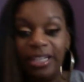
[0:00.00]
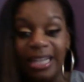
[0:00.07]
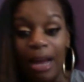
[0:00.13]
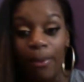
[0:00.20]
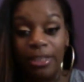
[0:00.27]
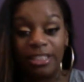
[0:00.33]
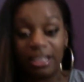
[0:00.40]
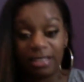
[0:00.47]
I
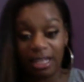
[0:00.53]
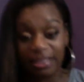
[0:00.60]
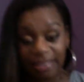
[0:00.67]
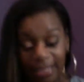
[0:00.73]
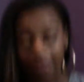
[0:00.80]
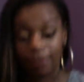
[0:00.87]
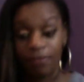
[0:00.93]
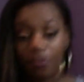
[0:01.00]
went to
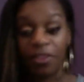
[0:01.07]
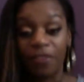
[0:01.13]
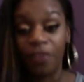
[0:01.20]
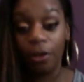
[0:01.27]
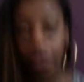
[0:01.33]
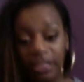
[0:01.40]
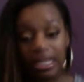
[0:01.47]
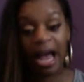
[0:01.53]
London for the
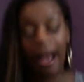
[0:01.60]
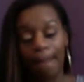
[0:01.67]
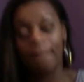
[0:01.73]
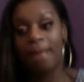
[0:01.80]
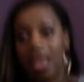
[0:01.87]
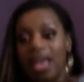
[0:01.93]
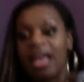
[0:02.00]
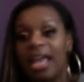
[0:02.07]
first time.
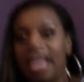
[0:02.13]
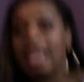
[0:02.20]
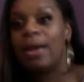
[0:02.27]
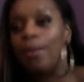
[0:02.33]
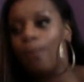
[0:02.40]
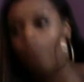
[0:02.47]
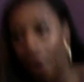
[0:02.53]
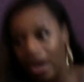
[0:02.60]

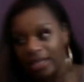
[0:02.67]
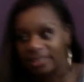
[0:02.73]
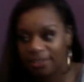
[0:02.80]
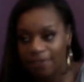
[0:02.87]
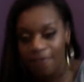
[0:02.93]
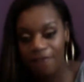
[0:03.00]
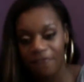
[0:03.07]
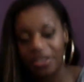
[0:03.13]
It was
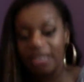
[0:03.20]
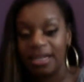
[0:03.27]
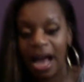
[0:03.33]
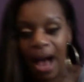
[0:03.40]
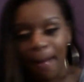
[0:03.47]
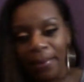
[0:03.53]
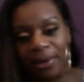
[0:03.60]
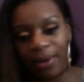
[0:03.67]

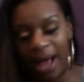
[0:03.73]
phenomenal.